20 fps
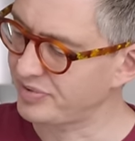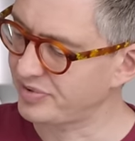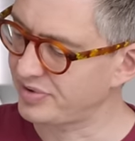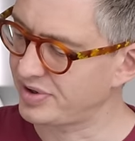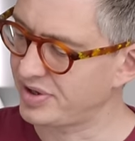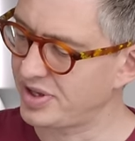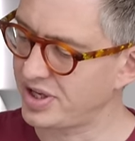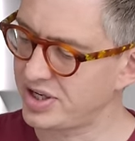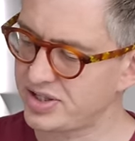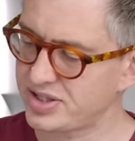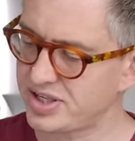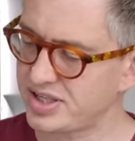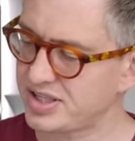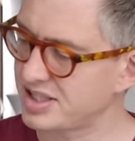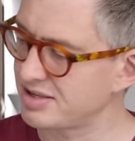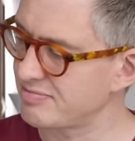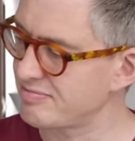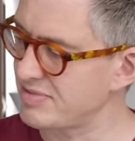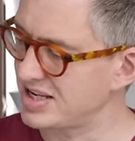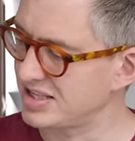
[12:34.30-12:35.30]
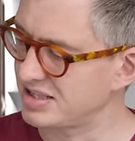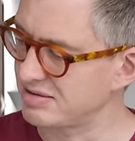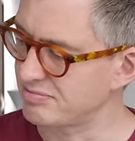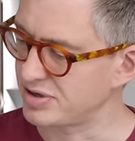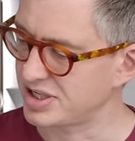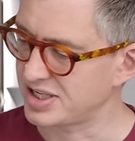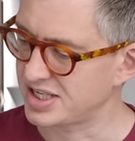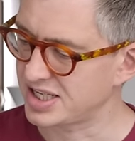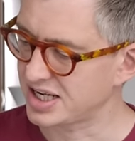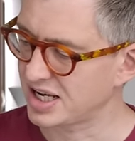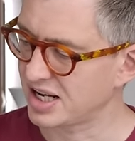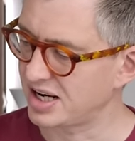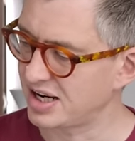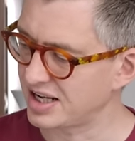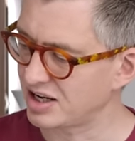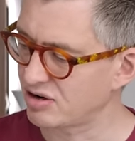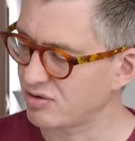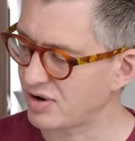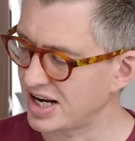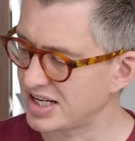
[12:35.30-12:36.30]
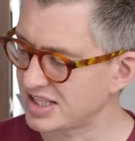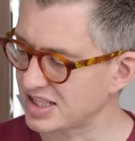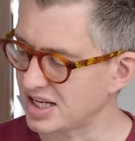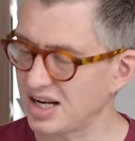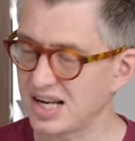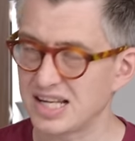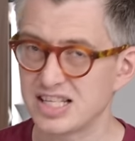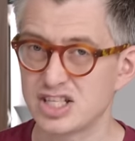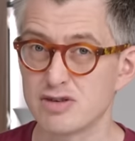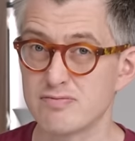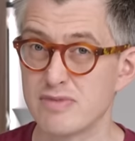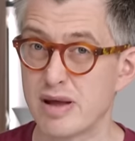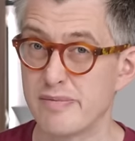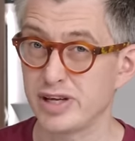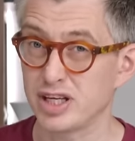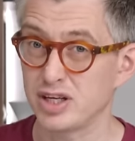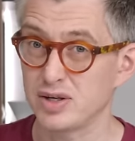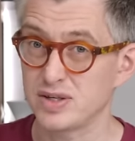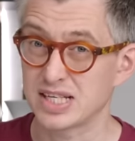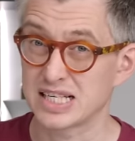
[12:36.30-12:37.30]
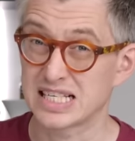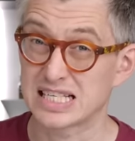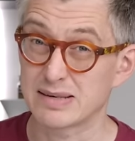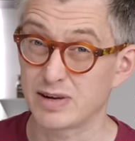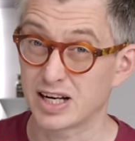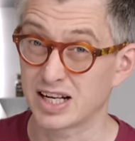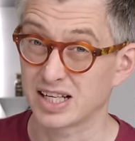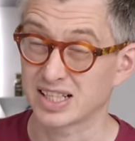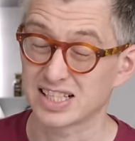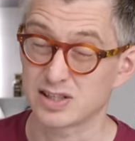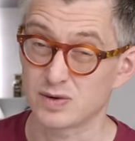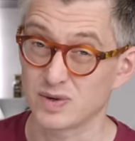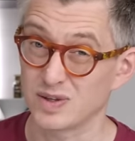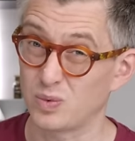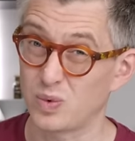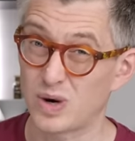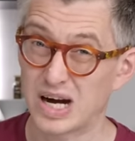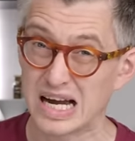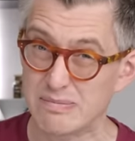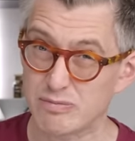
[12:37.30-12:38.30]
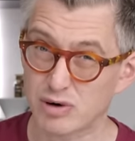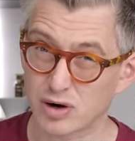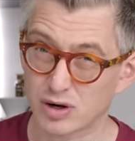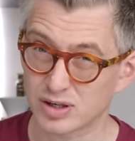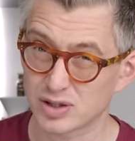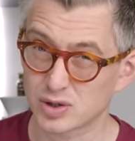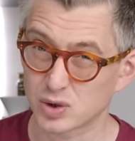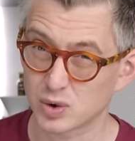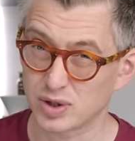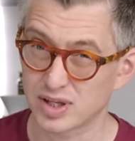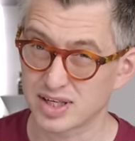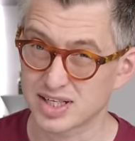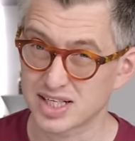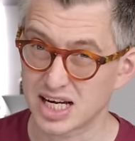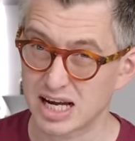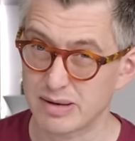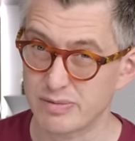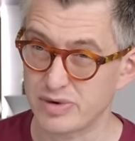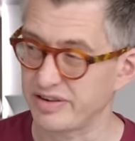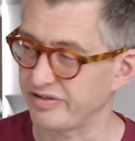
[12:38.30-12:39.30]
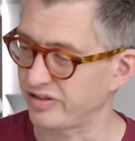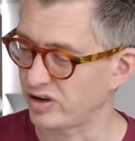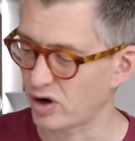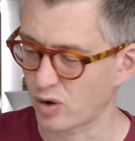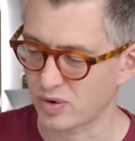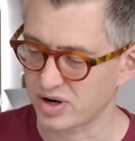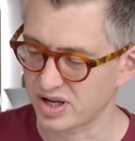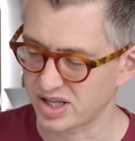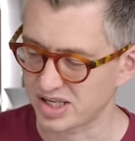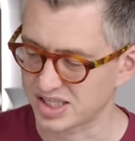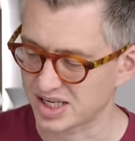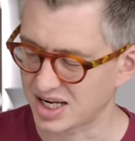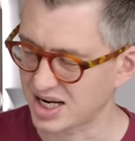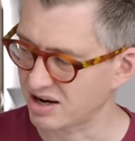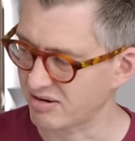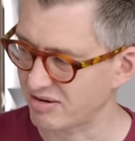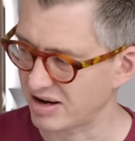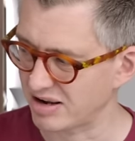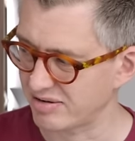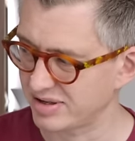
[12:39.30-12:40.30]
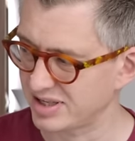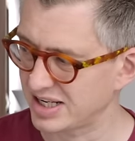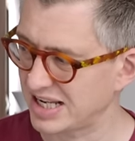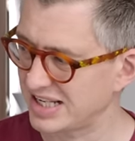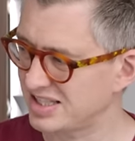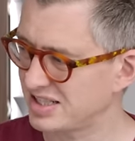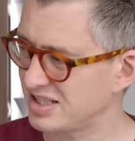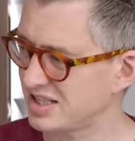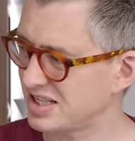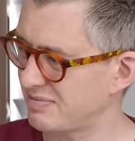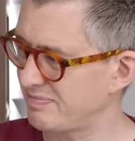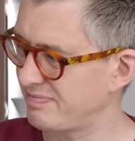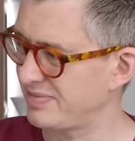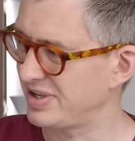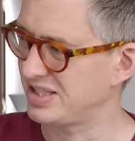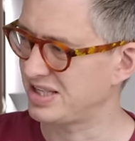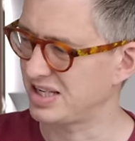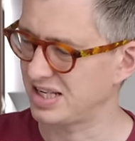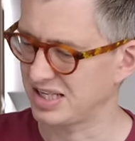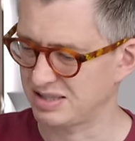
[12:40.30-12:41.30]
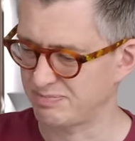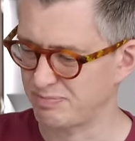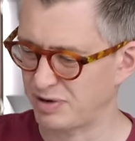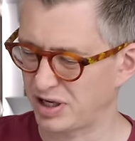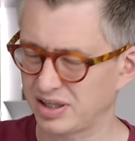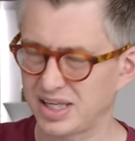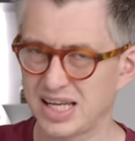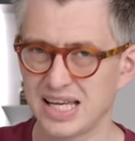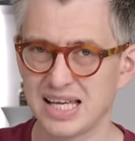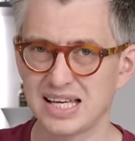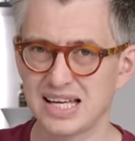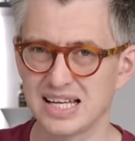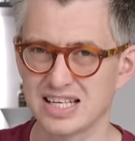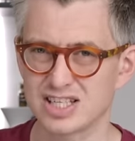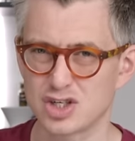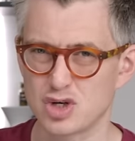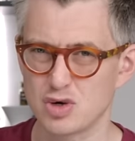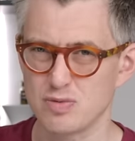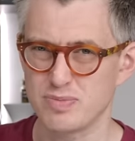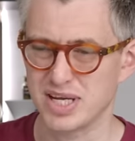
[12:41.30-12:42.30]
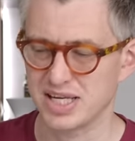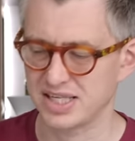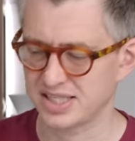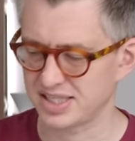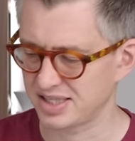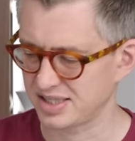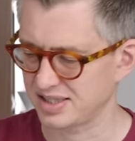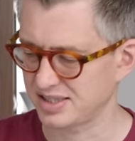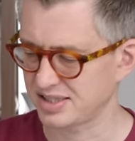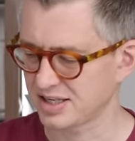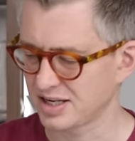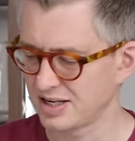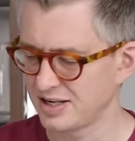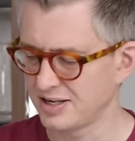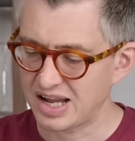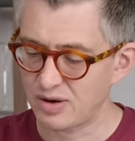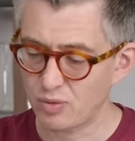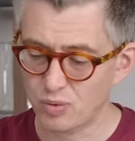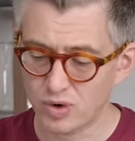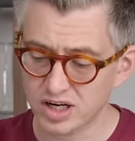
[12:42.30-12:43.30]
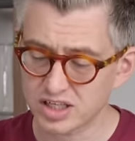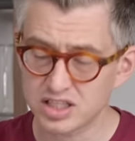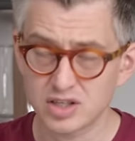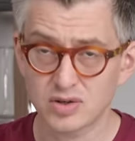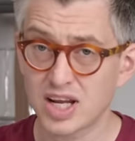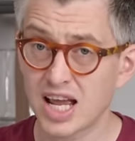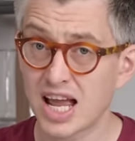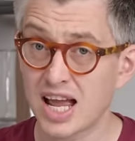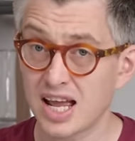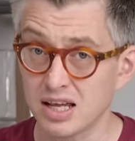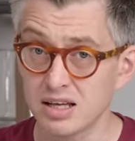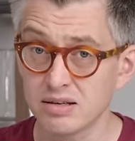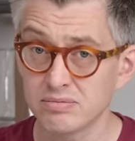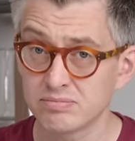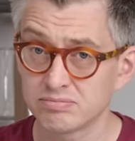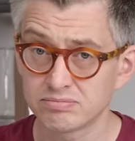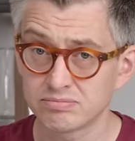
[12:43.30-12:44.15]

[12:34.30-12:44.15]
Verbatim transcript: this system isn't particularly great unless you're maybe using something like this with wine bottles all the time and you've got one of these lying around. It's just, a, it's, it's bulky, it's two pieces. It worked okay.